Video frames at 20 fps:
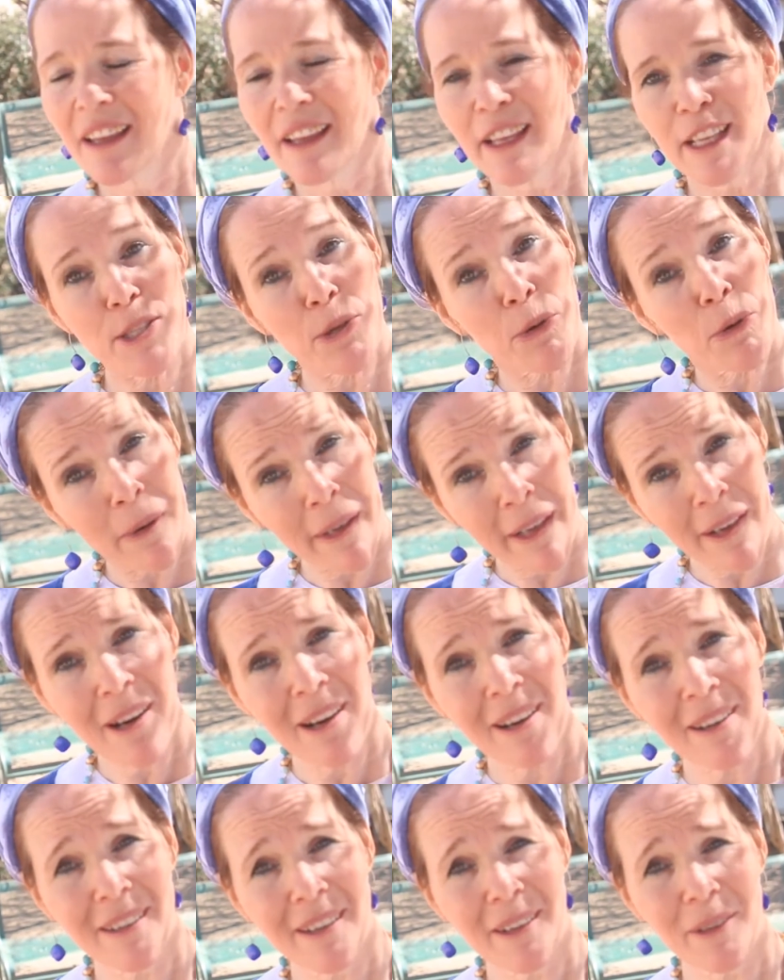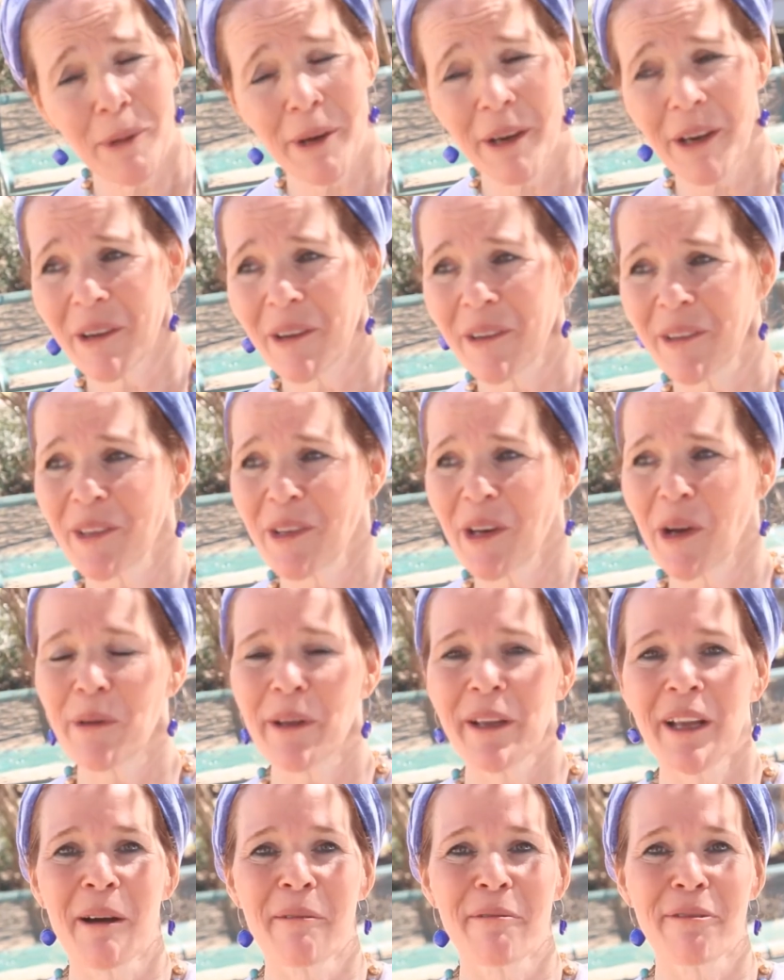It's who we are.
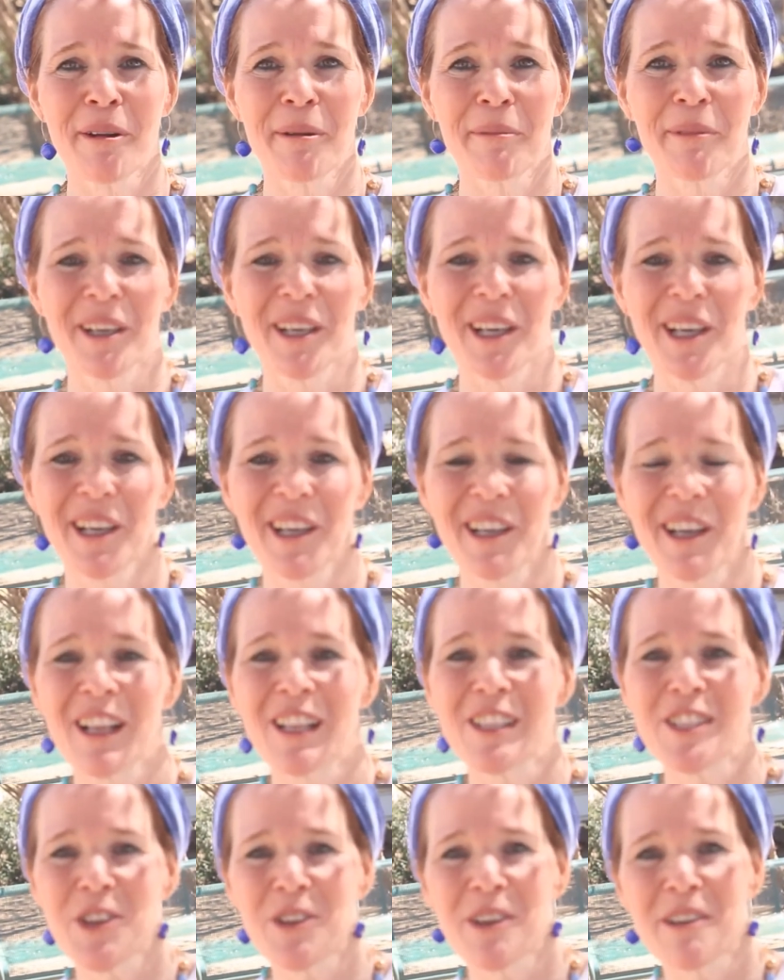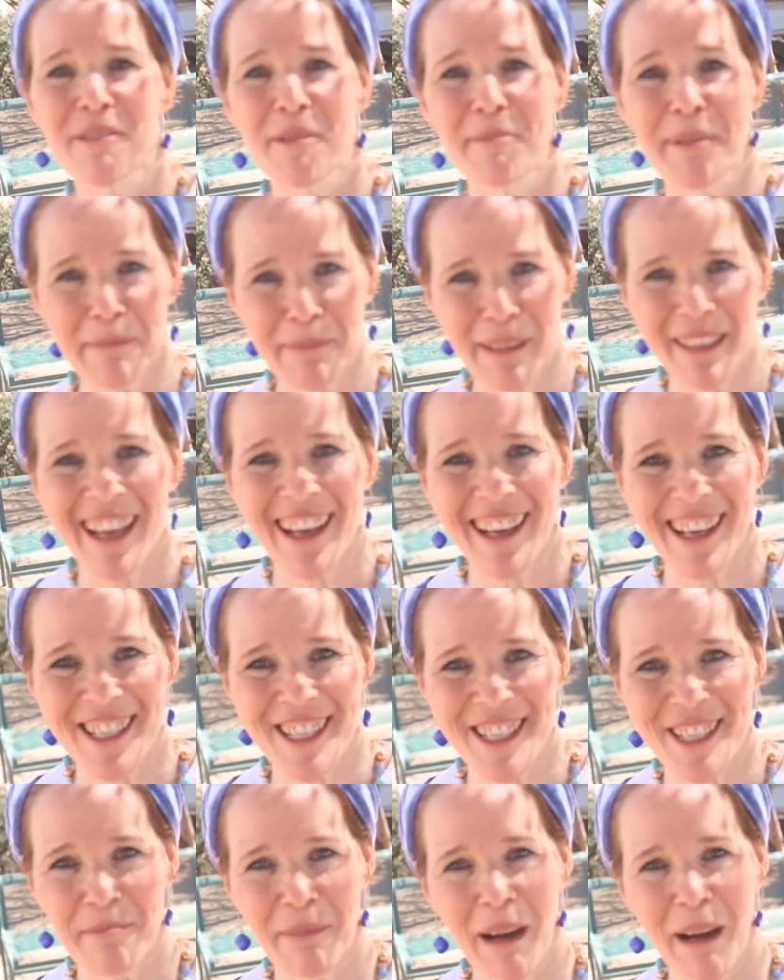We come from a culture of a Bet Midrash.